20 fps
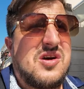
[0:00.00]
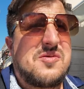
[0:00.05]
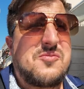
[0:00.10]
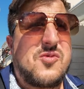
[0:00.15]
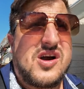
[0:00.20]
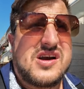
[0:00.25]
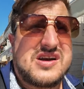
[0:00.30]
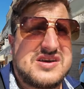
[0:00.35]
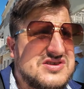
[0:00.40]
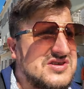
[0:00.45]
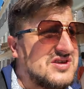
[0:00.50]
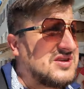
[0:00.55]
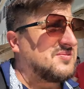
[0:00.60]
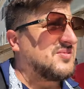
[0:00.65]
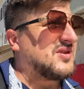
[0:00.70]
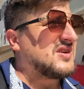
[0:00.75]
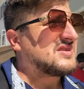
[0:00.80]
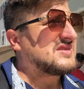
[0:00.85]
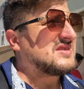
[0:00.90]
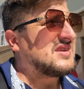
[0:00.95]
I'm walking to the
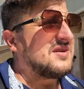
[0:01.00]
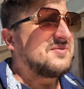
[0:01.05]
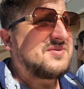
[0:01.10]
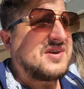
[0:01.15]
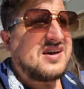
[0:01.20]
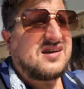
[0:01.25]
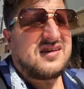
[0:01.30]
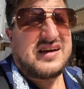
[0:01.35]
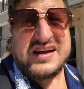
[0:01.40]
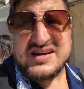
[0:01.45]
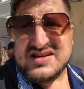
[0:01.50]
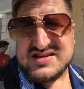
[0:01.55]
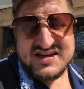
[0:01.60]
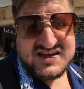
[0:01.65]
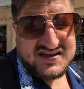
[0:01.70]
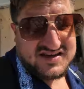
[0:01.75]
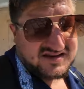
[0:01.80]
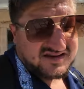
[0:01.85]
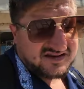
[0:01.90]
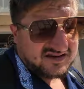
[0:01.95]
bus stop now.
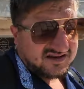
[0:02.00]
Actually,